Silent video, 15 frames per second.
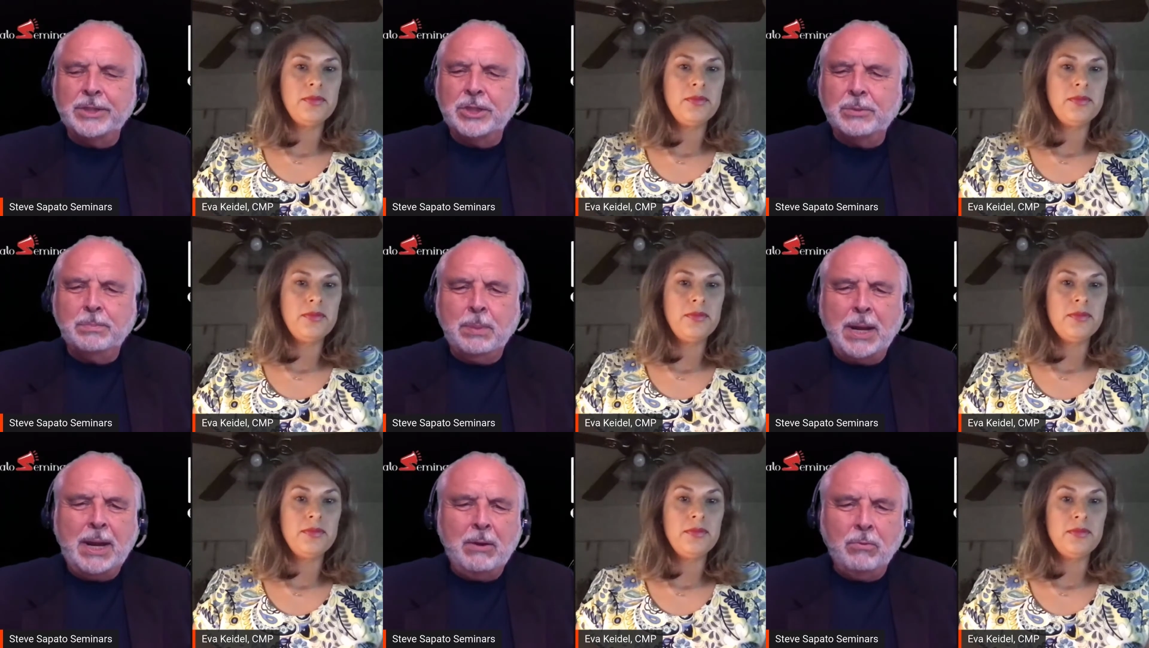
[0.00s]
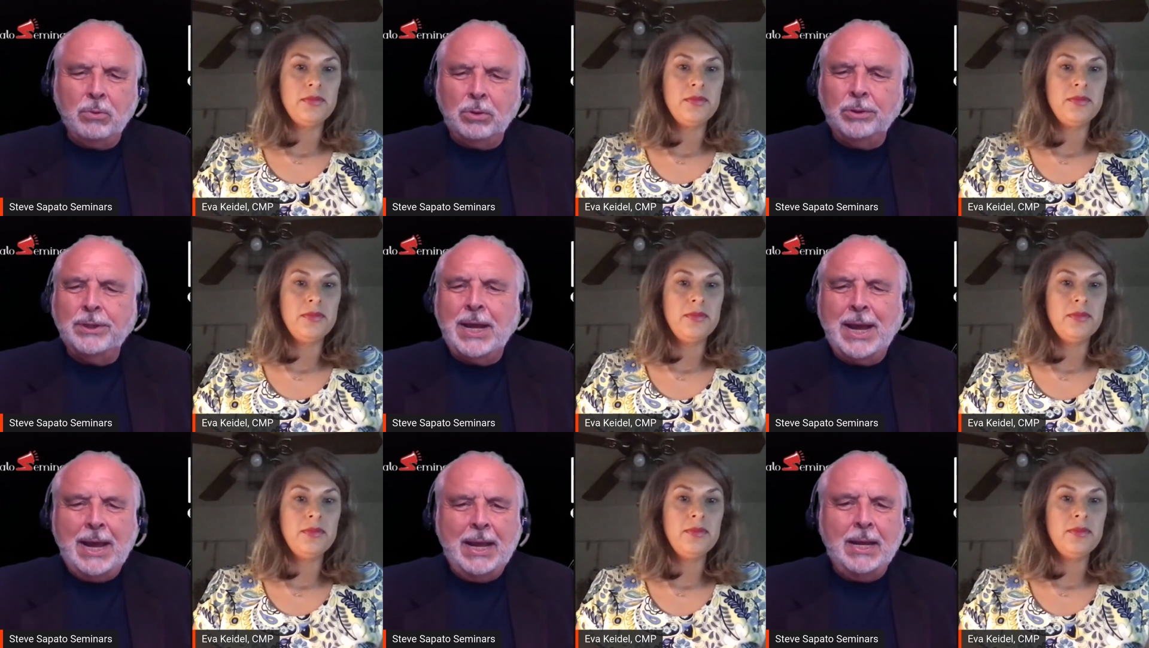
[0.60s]

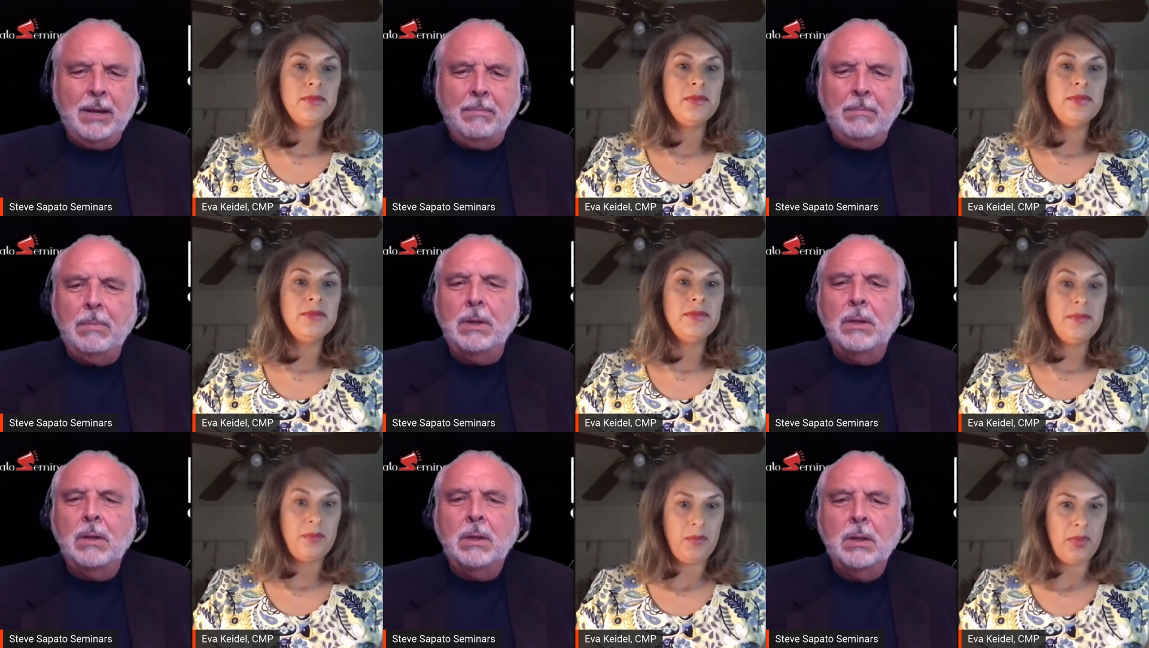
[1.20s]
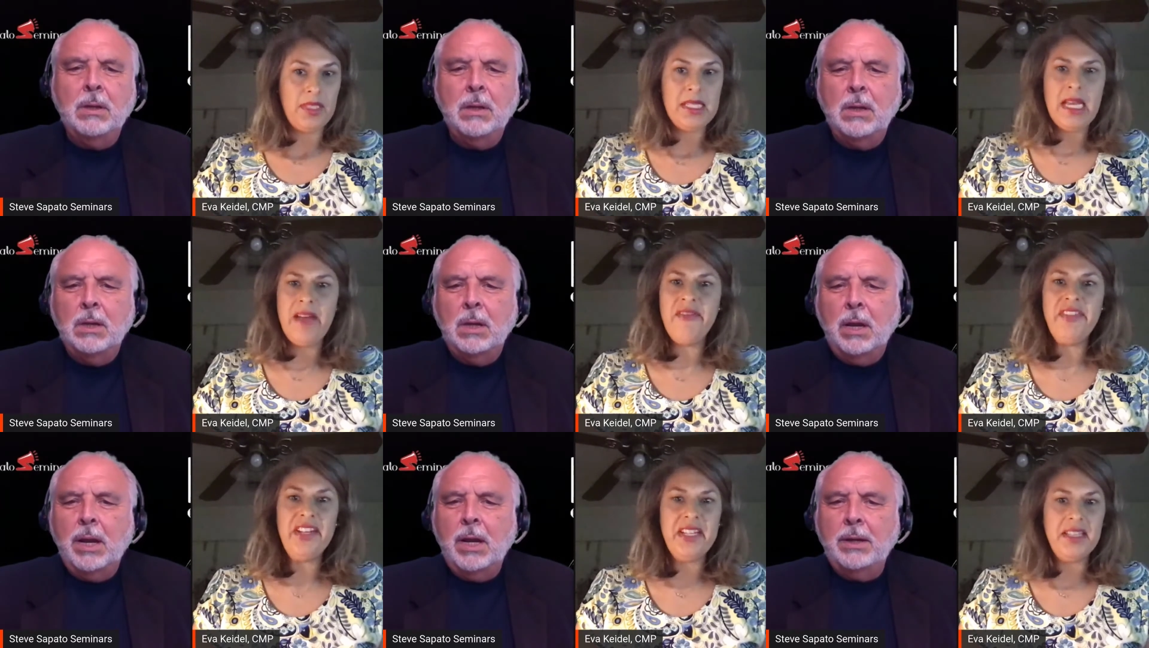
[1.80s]
Speaker 1: spiraled ham.
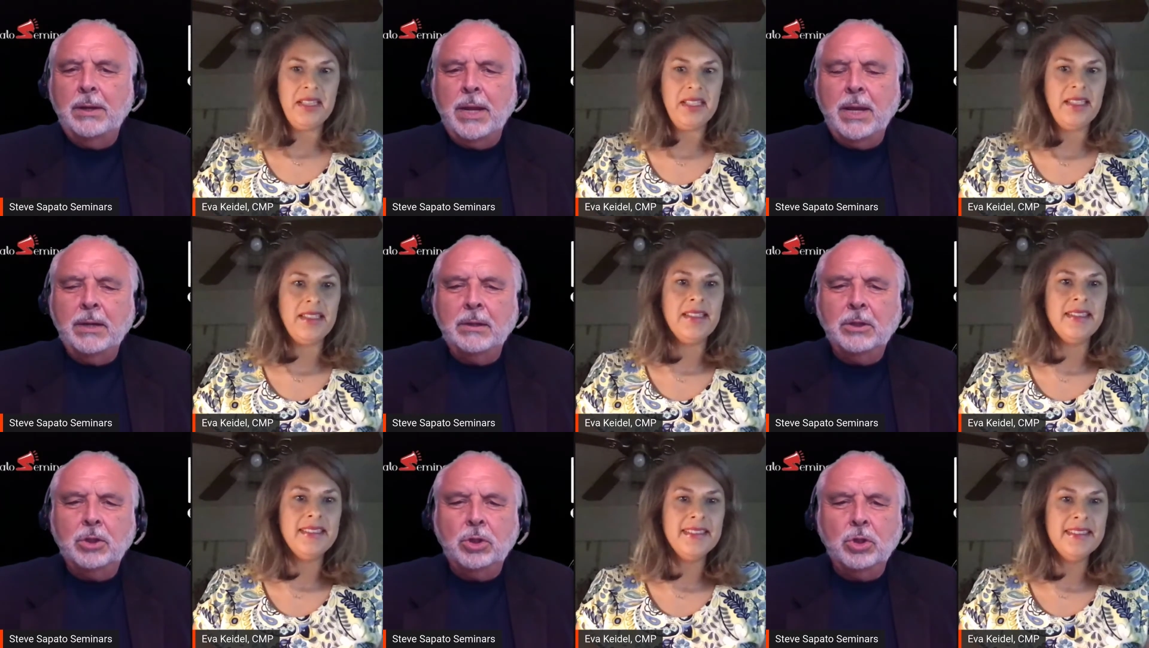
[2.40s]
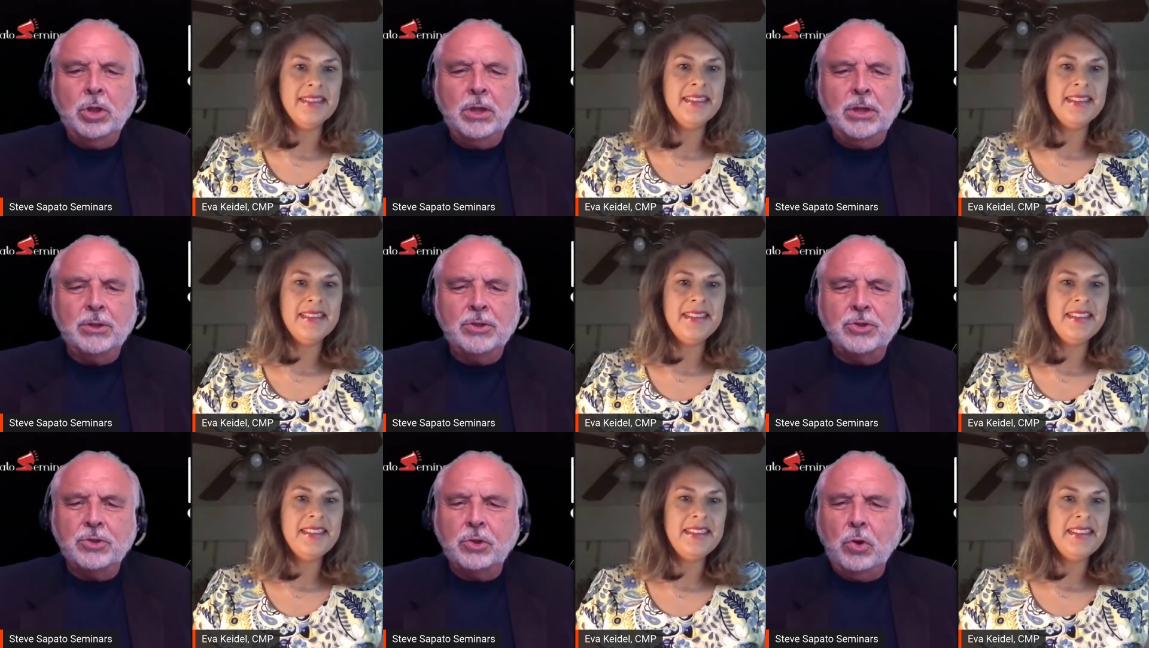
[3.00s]
Definitely. And then cook
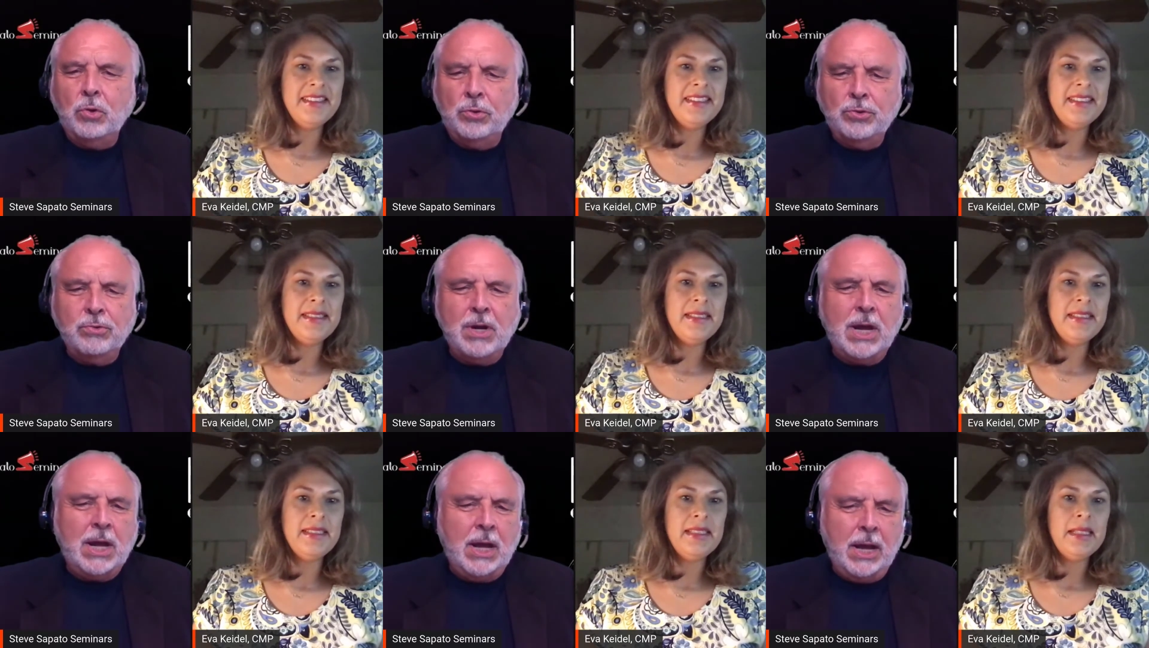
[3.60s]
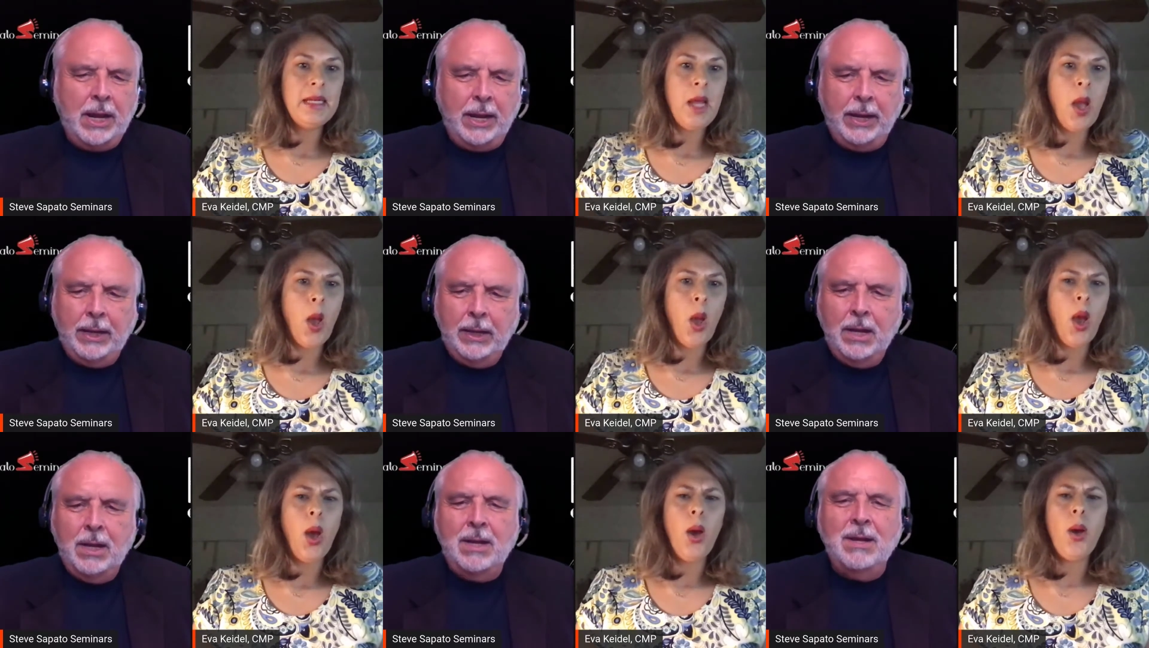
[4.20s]
it so dry
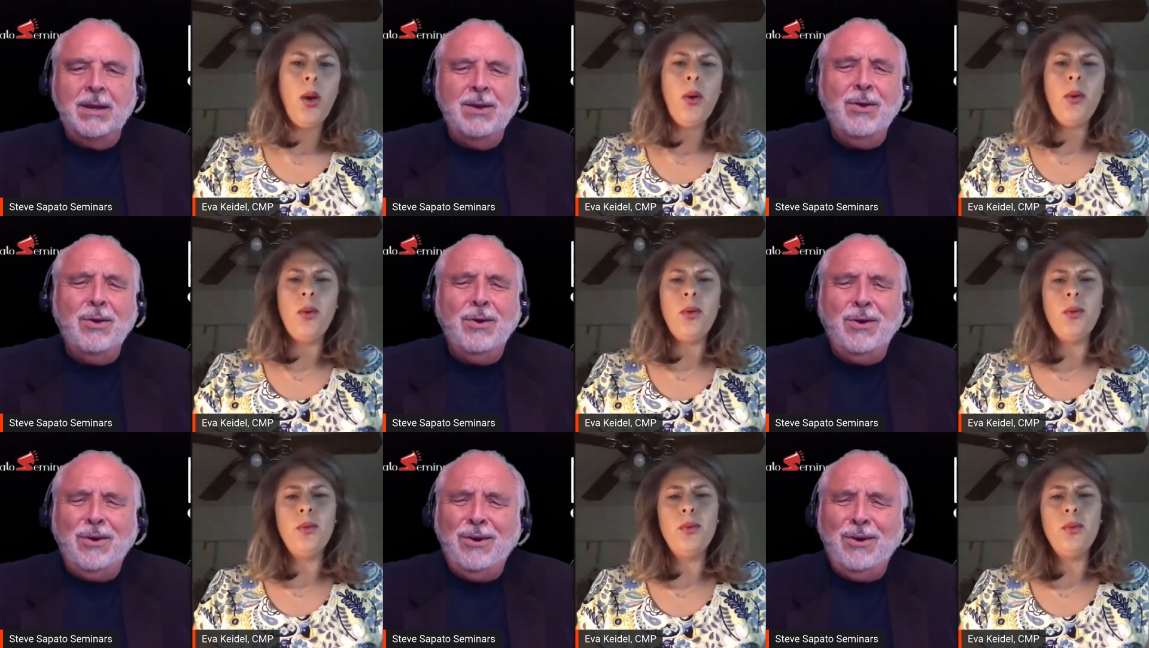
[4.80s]
Oh,